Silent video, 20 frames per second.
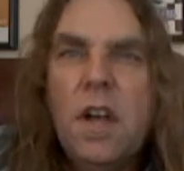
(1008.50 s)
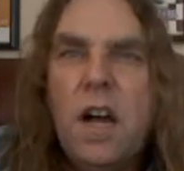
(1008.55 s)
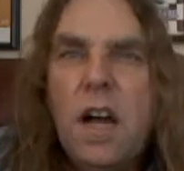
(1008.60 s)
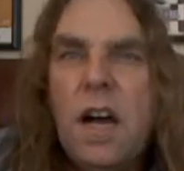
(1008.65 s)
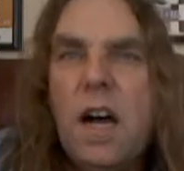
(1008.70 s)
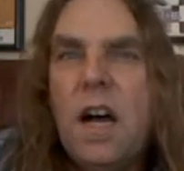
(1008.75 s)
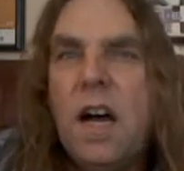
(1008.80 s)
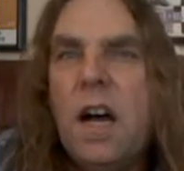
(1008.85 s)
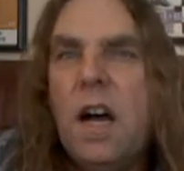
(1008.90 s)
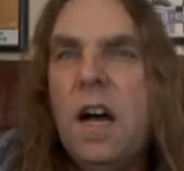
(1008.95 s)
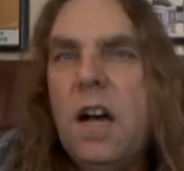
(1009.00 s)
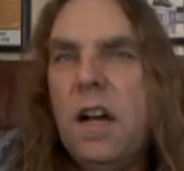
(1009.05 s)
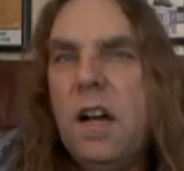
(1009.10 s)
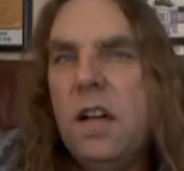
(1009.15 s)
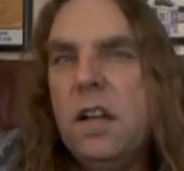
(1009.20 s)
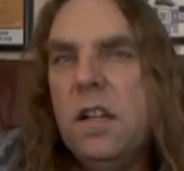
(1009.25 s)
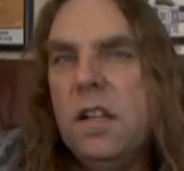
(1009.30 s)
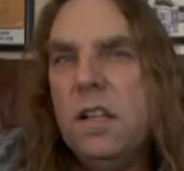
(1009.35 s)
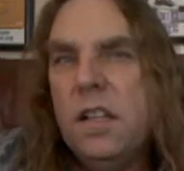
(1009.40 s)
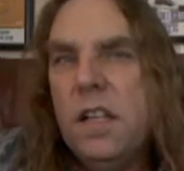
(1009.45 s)

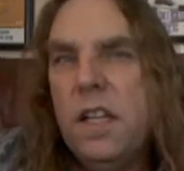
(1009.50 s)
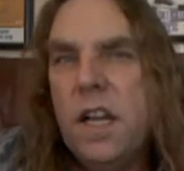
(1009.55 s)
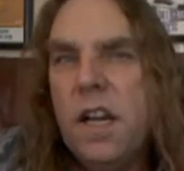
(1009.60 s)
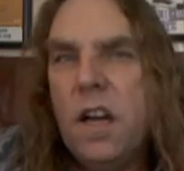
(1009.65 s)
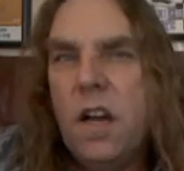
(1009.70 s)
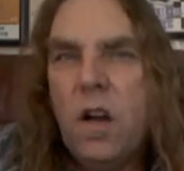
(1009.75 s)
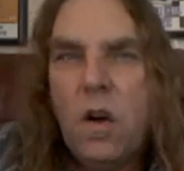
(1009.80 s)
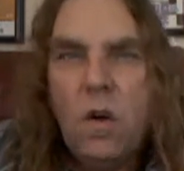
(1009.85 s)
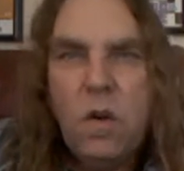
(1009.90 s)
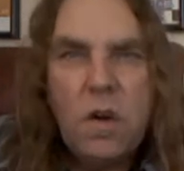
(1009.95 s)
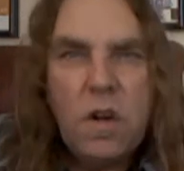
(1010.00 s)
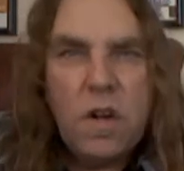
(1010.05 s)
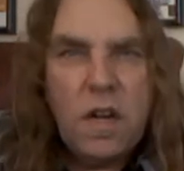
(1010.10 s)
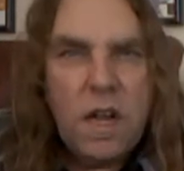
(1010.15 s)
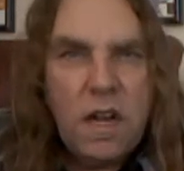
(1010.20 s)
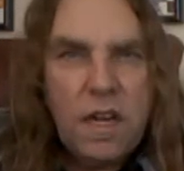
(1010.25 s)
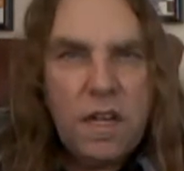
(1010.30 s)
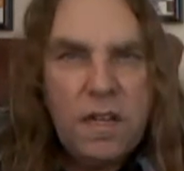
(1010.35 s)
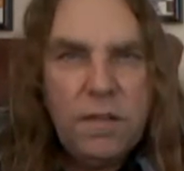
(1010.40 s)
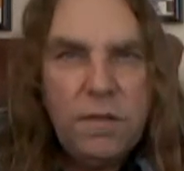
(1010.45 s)

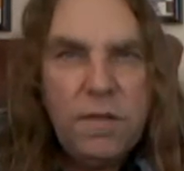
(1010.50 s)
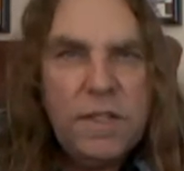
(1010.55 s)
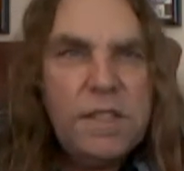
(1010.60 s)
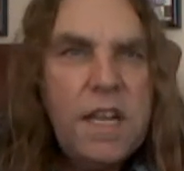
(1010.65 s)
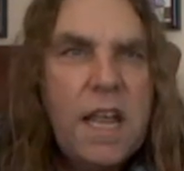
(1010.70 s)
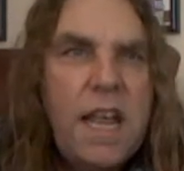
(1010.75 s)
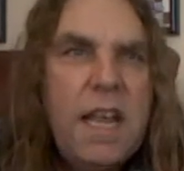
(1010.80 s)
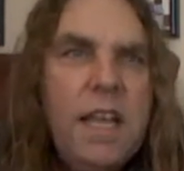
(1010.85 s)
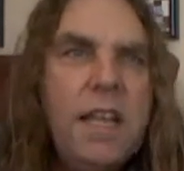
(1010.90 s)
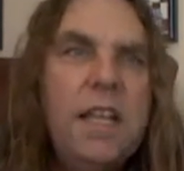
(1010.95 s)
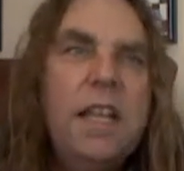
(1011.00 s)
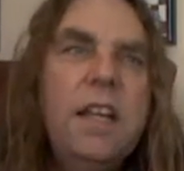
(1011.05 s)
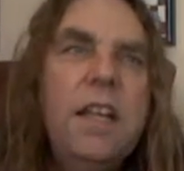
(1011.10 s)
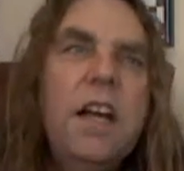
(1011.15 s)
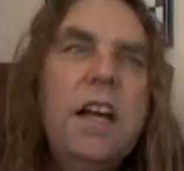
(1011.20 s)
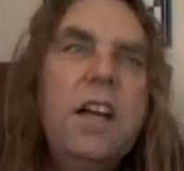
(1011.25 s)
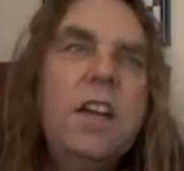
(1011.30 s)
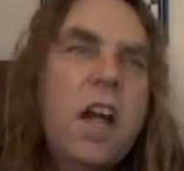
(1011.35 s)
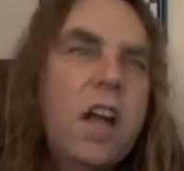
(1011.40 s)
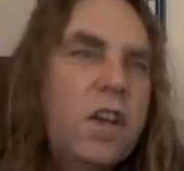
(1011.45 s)
even
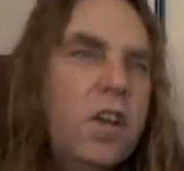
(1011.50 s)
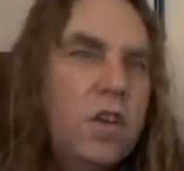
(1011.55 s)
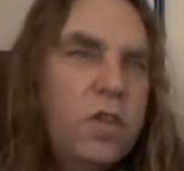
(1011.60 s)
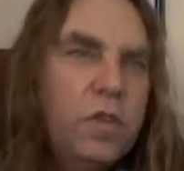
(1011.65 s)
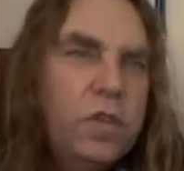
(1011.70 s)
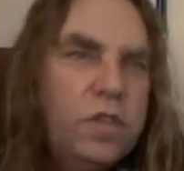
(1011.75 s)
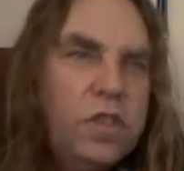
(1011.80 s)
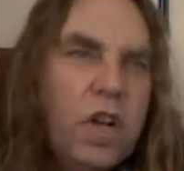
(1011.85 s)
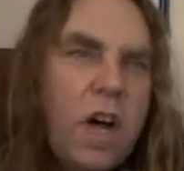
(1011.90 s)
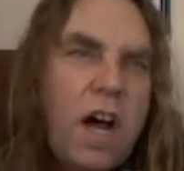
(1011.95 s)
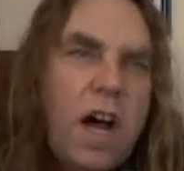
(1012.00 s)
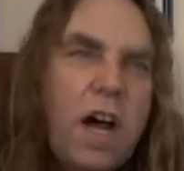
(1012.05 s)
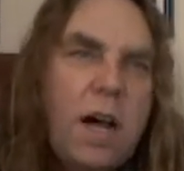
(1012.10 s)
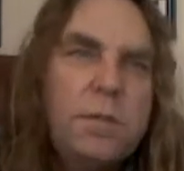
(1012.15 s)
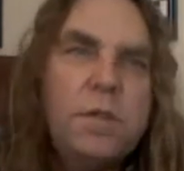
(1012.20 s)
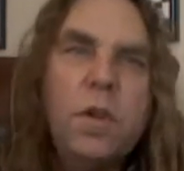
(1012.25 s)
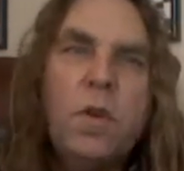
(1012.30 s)
taking a new job.